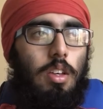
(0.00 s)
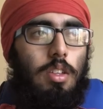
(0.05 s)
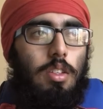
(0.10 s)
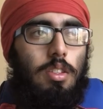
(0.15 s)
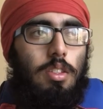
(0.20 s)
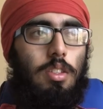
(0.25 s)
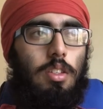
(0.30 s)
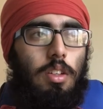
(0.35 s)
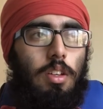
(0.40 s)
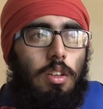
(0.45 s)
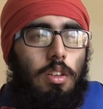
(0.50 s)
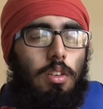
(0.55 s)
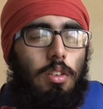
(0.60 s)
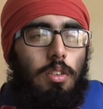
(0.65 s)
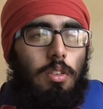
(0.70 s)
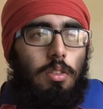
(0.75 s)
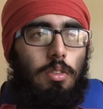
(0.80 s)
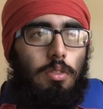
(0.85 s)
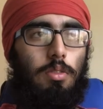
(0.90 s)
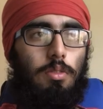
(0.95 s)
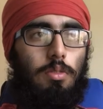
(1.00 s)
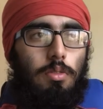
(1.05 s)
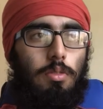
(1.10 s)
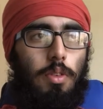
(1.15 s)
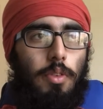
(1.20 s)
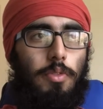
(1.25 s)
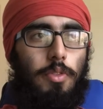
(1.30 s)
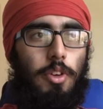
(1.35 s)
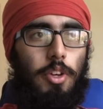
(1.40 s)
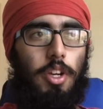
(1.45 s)
So
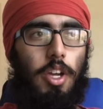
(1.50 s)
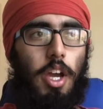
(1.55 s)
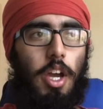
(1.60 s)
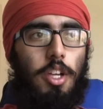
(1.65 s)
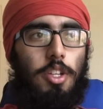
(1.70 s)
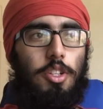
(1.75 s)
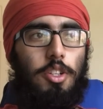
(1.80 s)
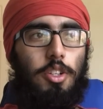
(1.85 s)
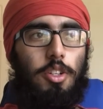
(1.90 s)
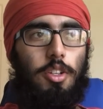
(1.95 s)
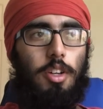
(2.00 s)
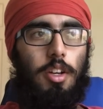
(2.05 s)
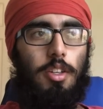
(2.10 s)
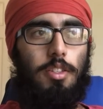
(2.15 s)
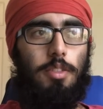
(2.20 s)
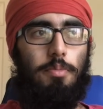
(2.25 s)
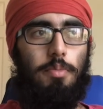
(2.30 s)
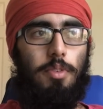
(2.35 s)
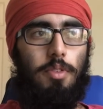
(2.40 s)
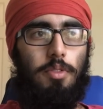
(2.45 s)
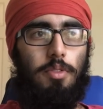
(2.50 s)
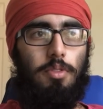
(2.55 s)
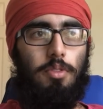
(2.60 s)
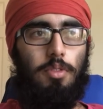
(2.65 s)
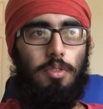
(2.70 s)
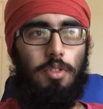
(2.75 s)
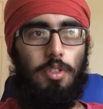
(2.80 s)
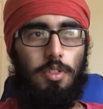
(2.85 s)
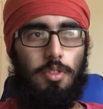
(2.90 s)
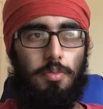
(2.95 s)
if you're a cashier, I
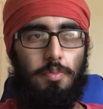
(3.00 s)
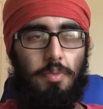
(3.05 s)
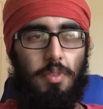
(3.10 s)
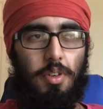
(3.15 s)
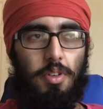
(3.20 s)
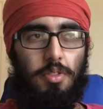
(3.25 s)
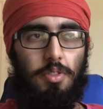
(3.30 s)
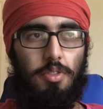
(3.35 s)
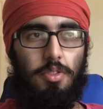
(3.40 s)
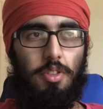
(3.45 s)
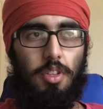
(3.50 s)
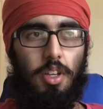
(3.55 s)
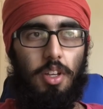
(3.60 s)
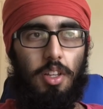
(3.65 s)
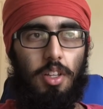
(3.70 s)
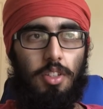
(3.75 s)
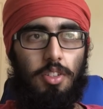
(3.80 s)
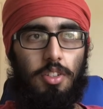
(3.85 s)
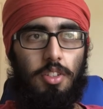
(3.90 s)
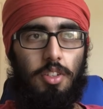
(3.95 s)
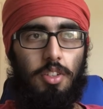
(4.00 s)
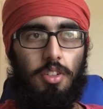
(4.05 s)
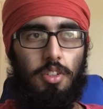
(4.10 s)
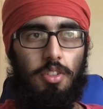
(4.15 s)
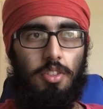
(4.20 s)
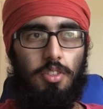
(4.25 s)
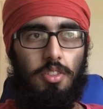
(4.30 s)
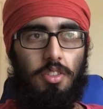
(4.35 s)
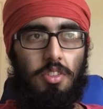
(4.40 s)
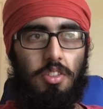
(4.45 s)
suppose good luck to you,
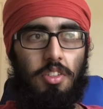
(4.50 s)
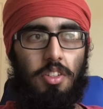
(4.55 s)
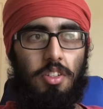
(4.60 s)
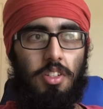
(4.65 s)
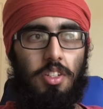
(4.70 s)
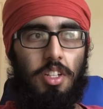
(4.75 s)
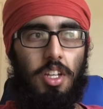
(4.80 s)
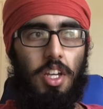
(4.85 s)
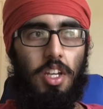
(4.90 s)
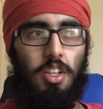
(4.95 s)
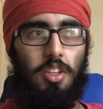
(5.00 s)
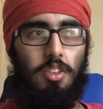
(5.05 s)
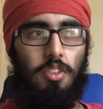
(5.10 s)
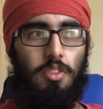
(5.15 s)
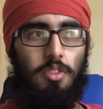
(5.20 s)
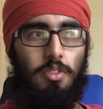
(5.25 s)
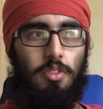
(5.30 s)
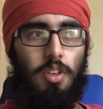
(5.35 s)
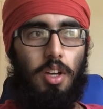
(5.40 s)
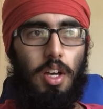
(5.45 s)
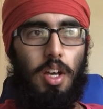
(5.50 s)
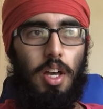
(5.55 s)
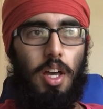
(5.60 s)
because it's gonna take you